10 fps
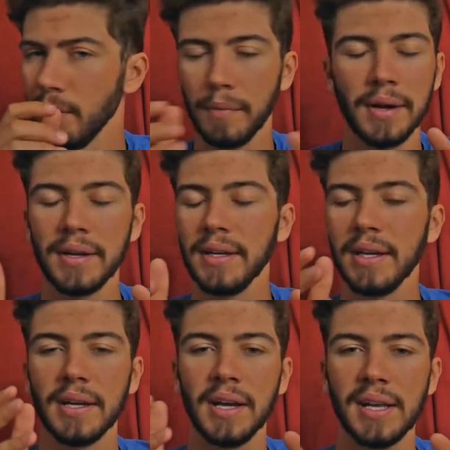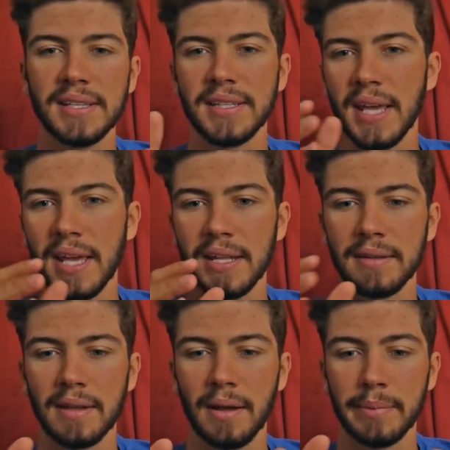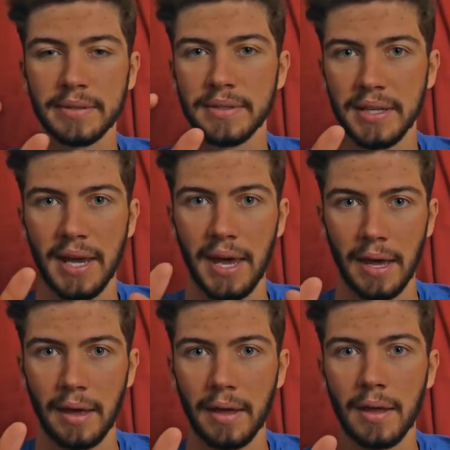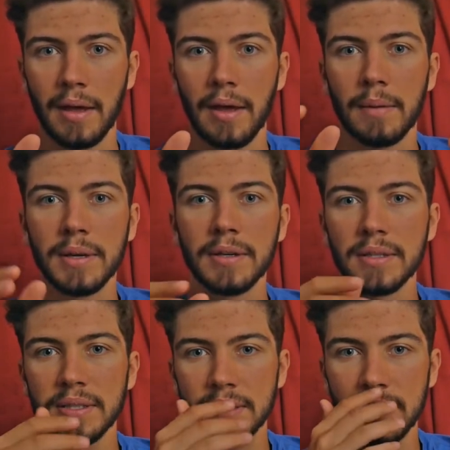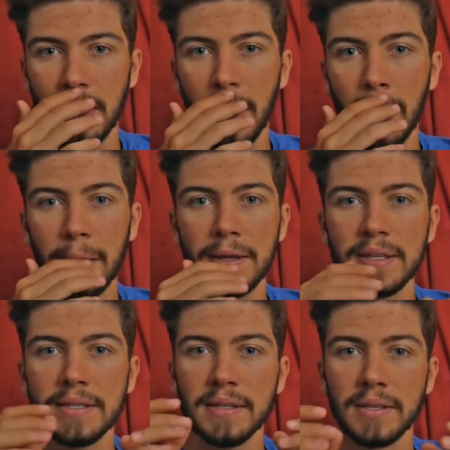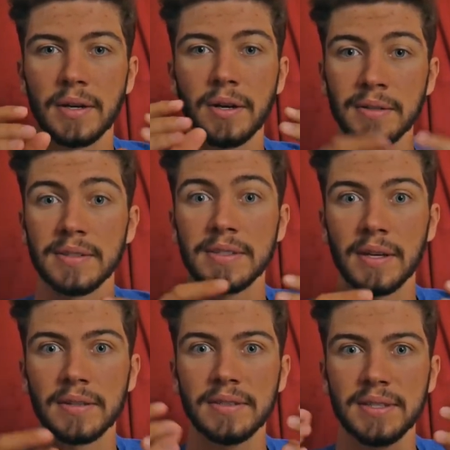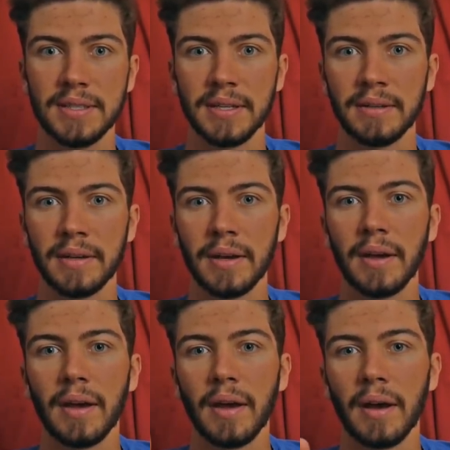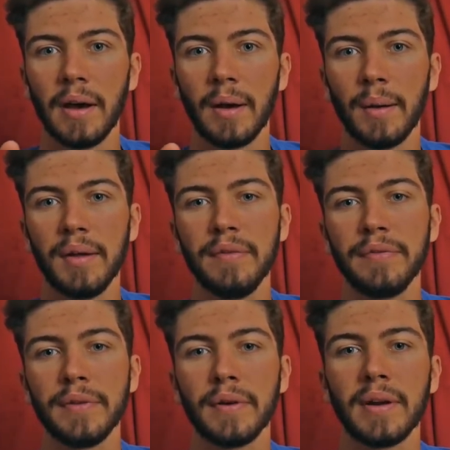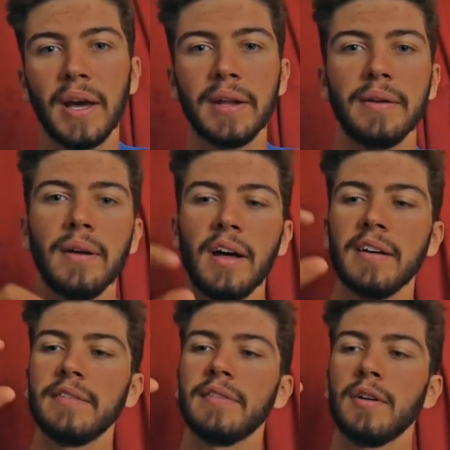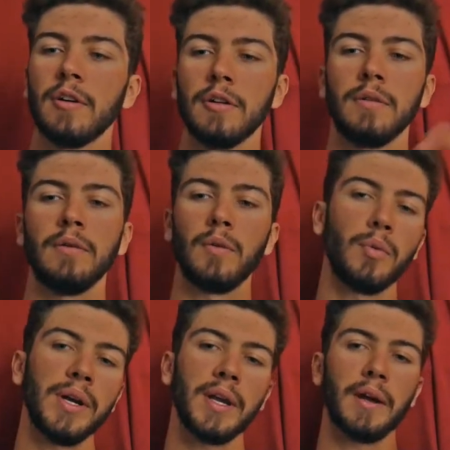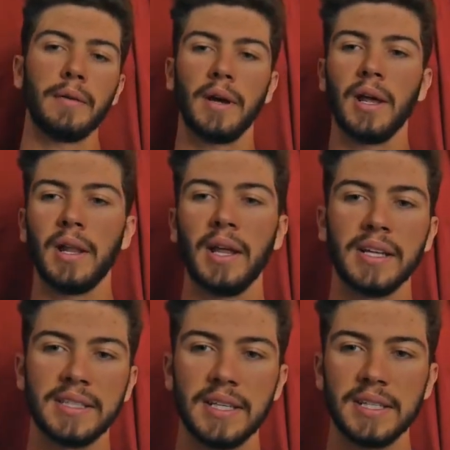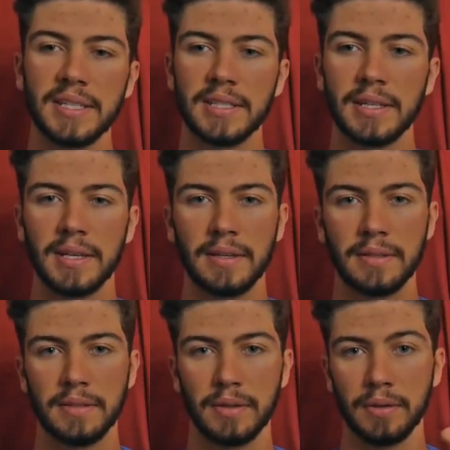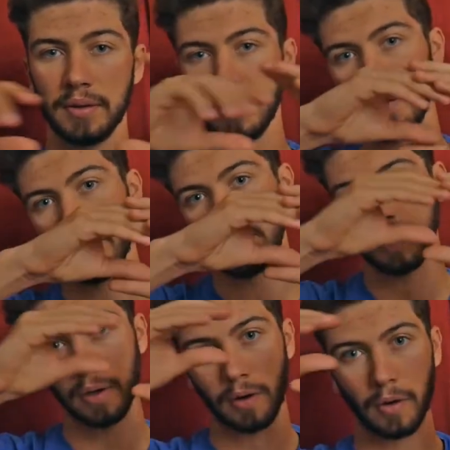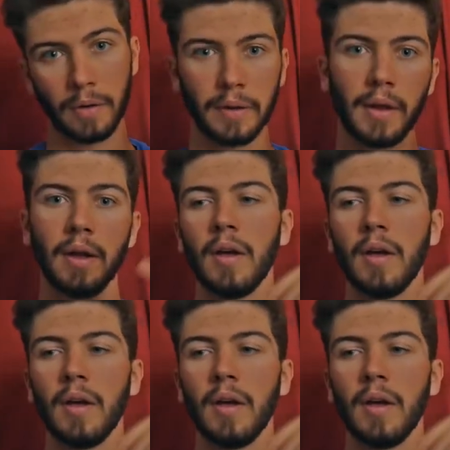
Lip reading: why I said about the air? Because the air is the constant thing. If your glider have a wing area like this, so if it's a cord,